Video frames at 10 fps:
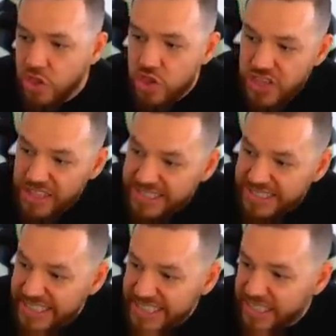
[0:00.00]

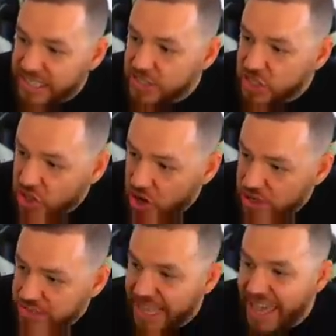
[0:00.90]
GST
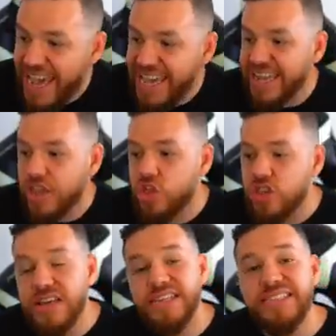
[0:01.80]
concerns, and
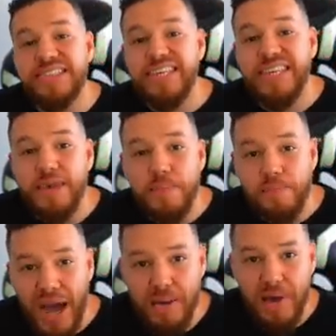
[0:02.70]
GST
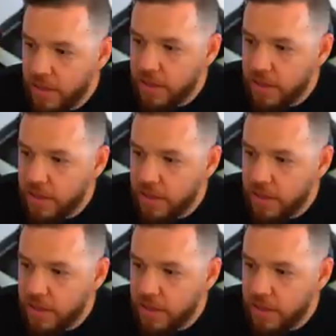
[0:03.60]
buyback.